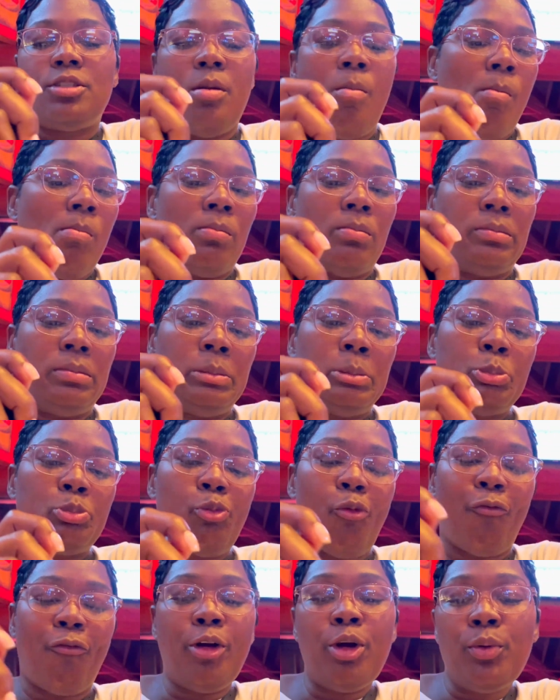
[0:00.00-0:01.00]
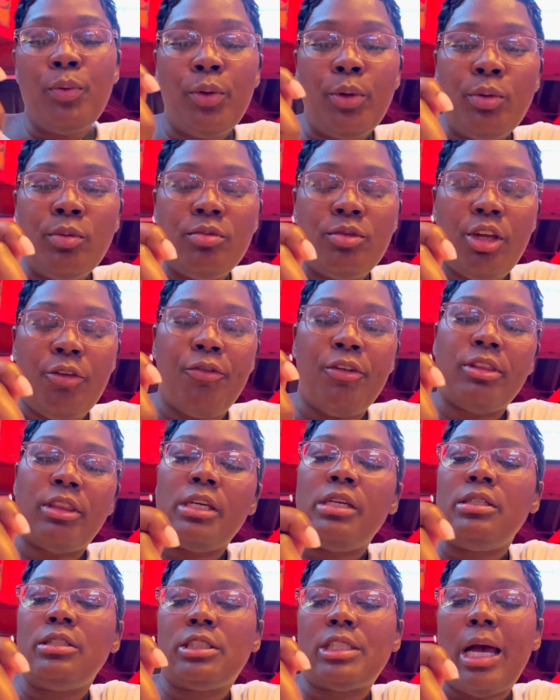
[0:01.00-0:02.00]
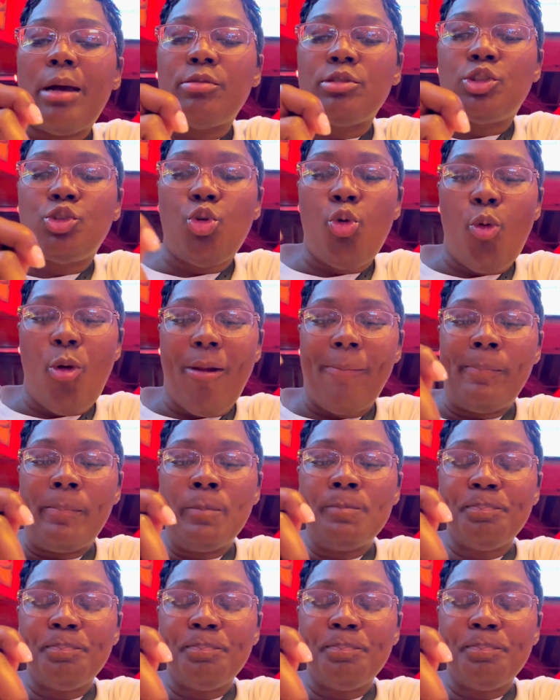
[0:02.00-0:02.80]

and food, different things I was doing.